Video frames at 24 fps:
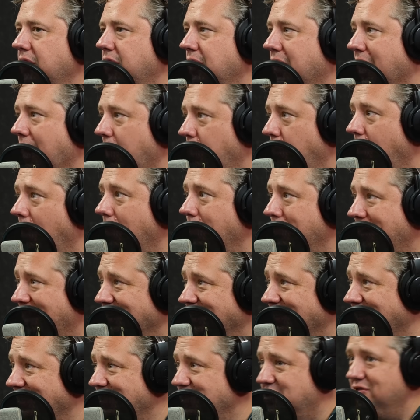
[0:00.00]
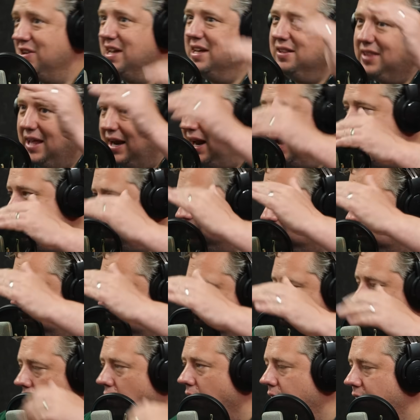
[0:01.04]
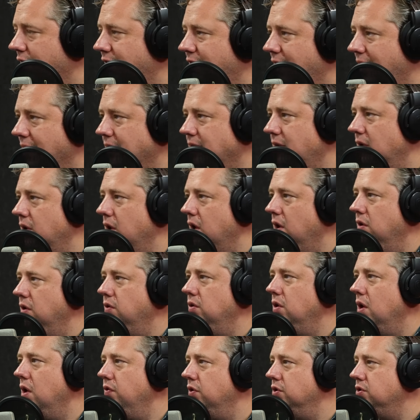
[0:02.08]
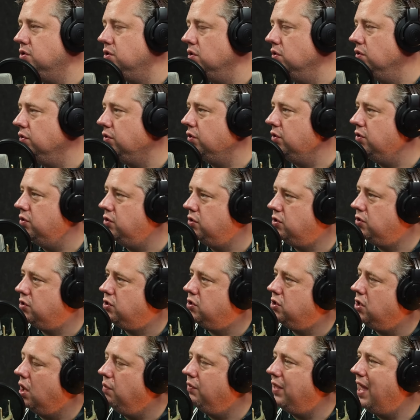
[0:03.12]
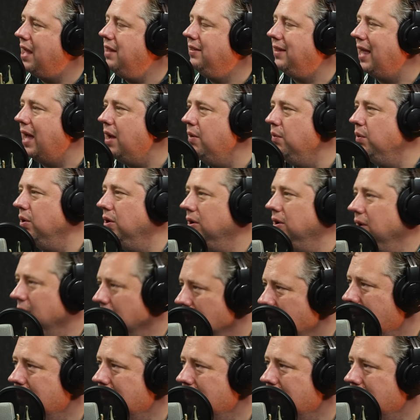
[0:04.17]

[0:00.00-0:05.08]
they get one bad injury and then it has a knock-on effect, and there's others, they will